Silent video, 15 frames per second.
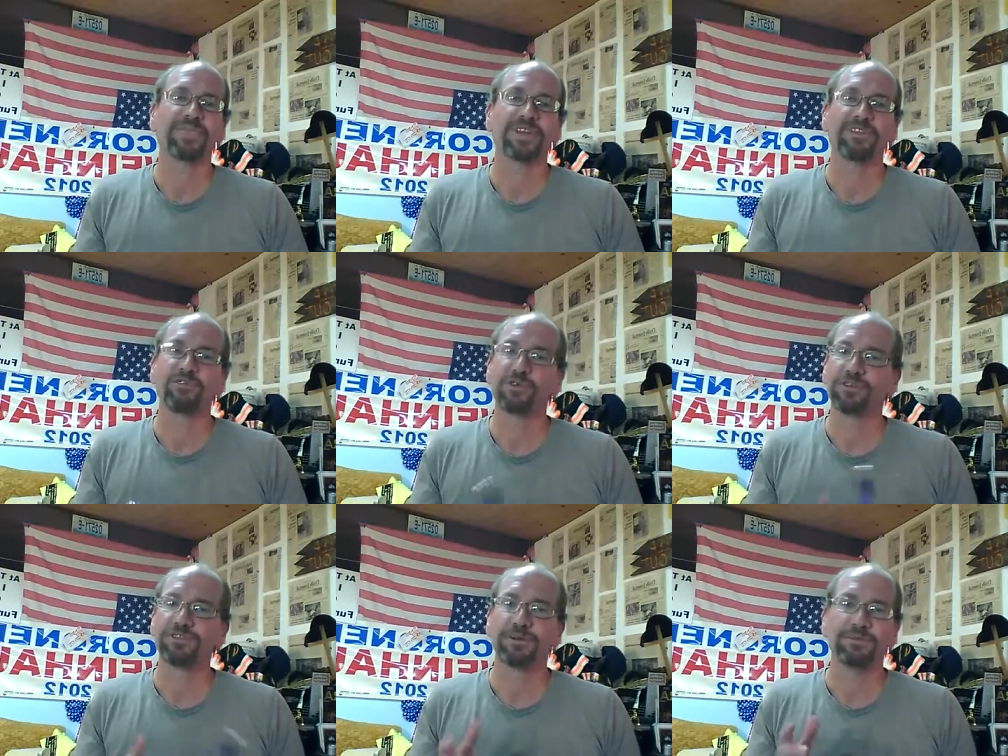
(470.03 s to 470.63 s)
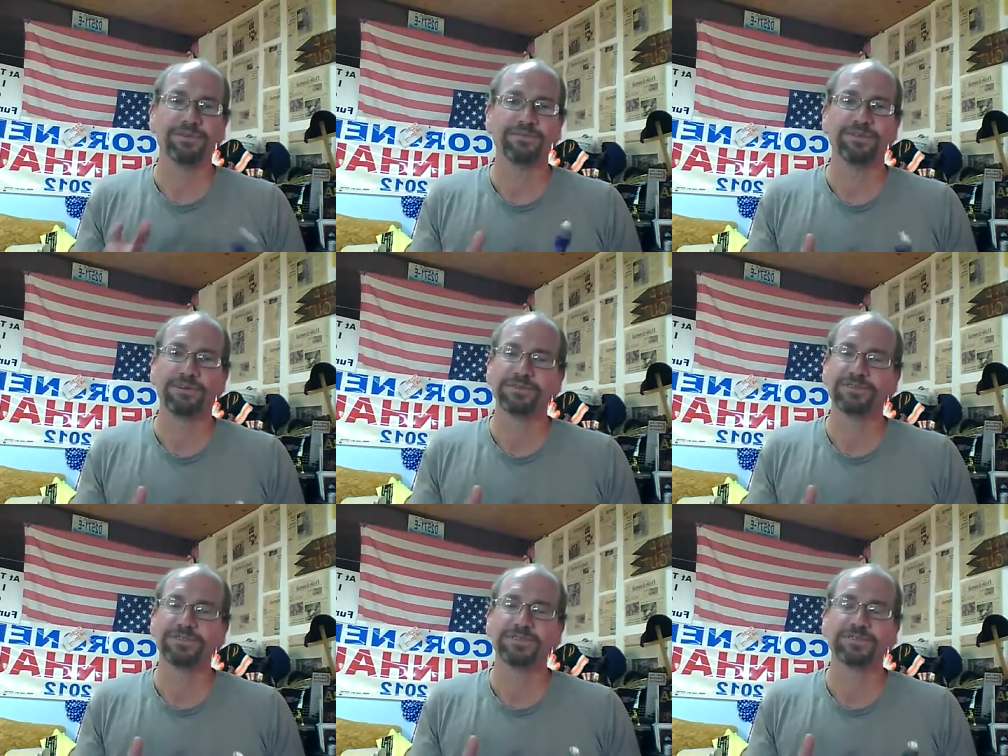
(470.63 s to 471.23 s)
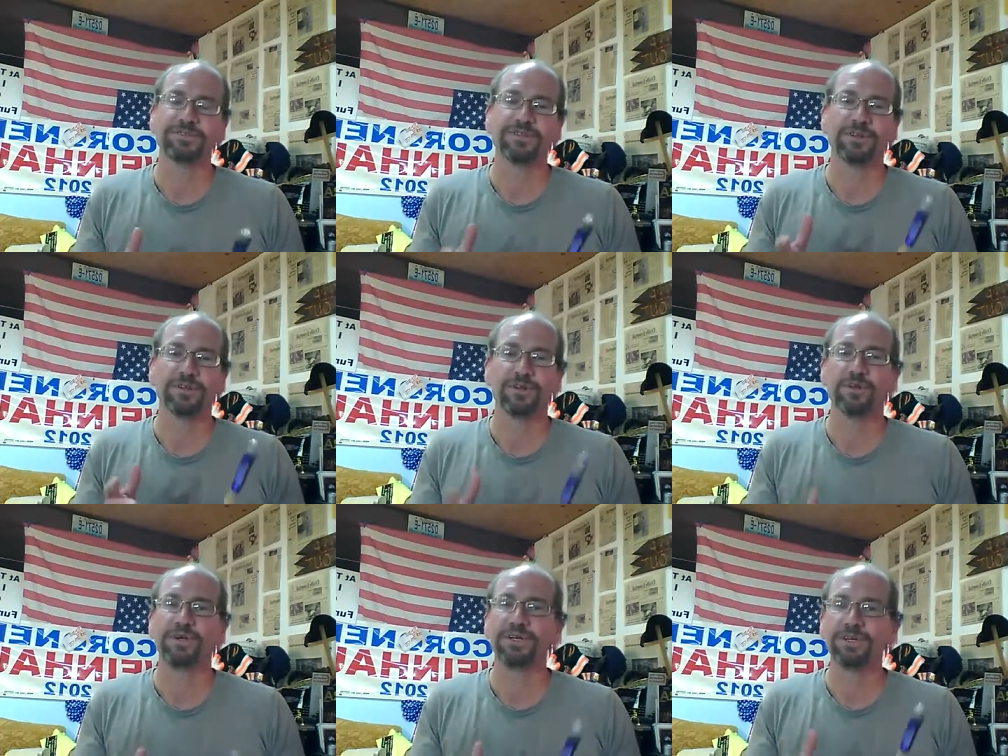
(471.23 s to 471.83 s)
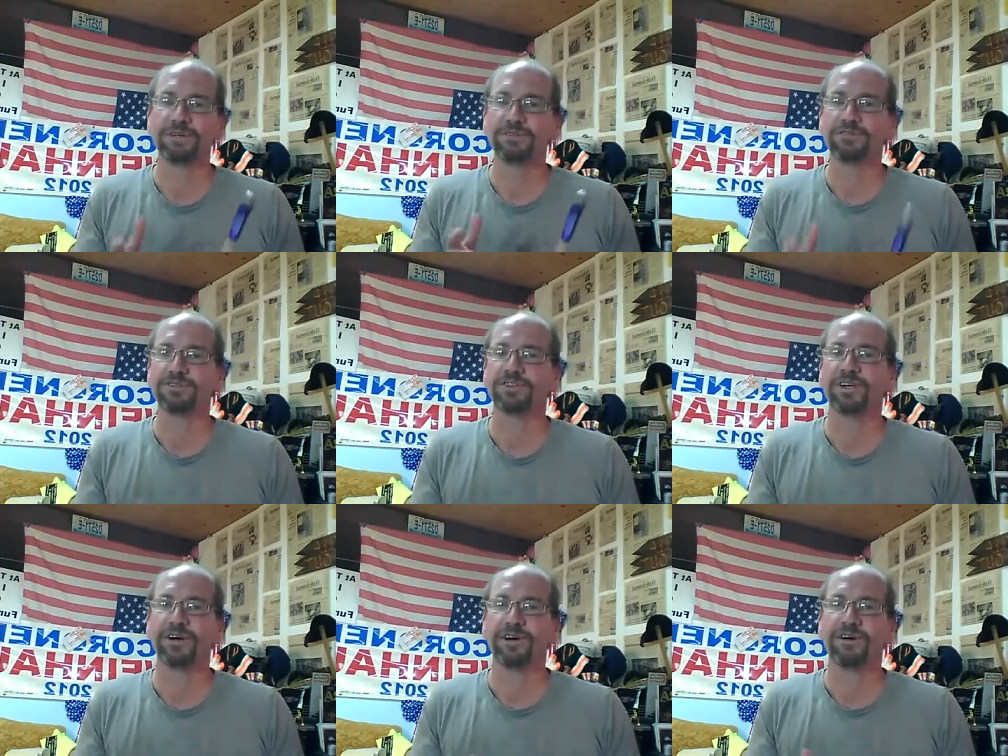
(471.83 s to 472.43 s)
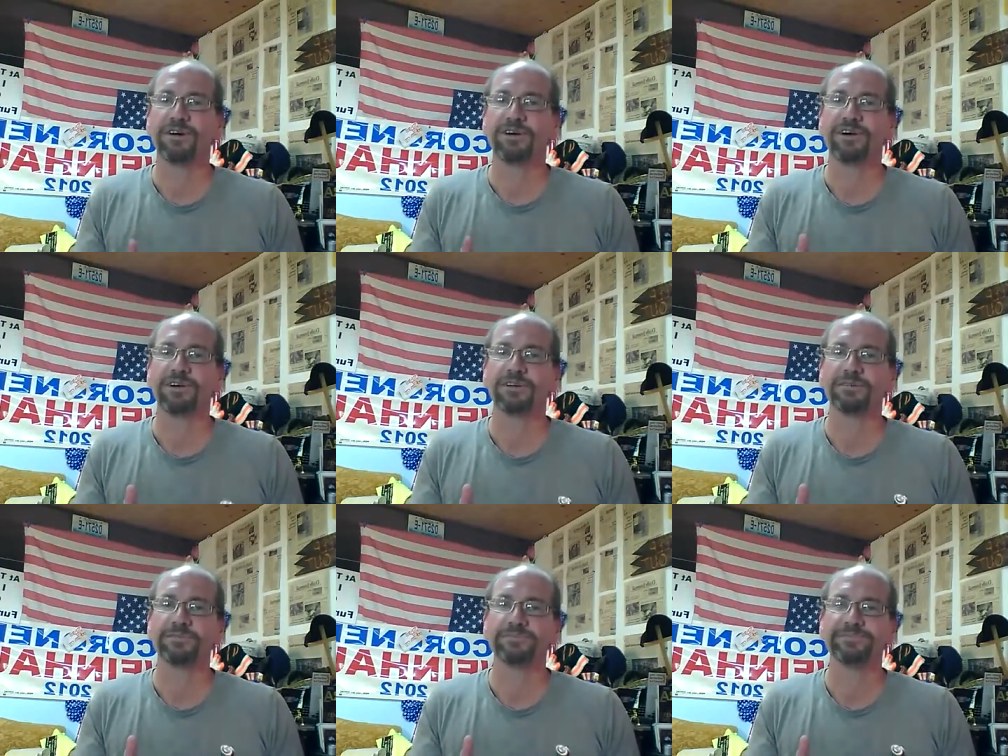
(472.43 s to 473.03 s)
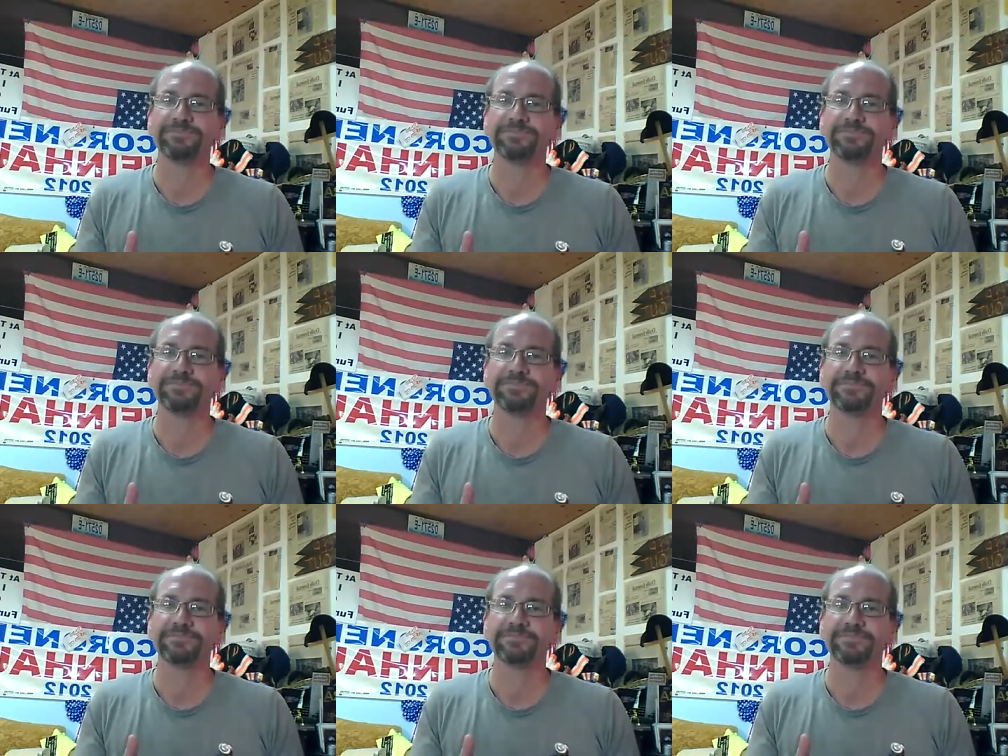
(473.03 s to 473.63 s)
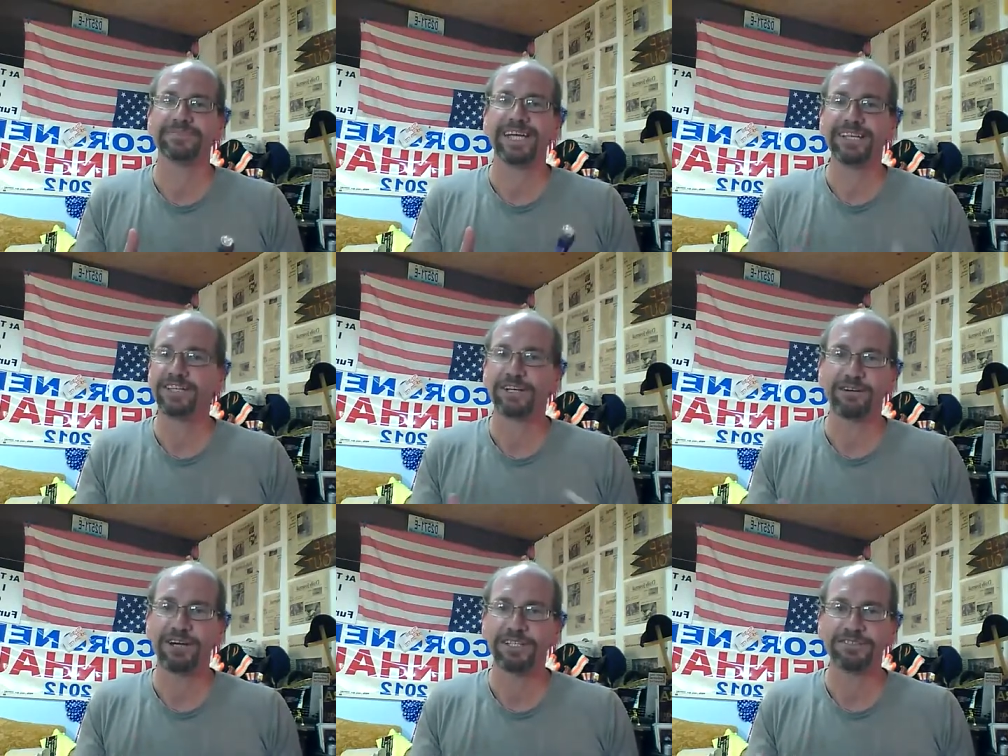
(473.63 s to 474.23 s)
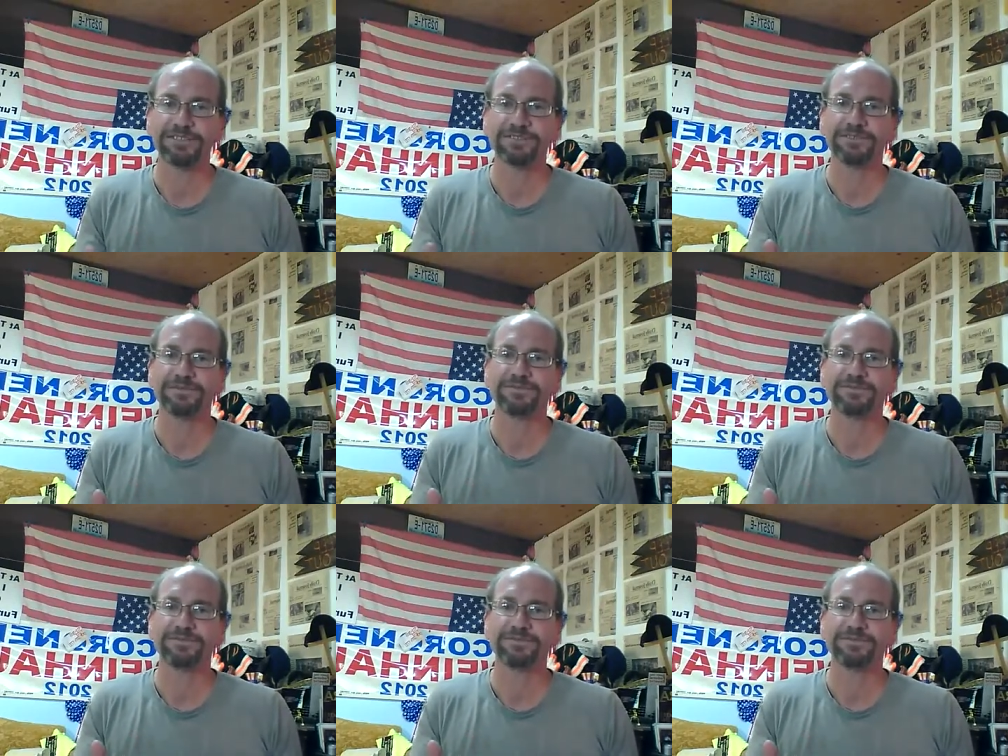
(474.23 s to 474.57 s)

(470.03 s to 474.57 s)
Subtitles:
It's real simple, folks. The lawyers are Antichrist.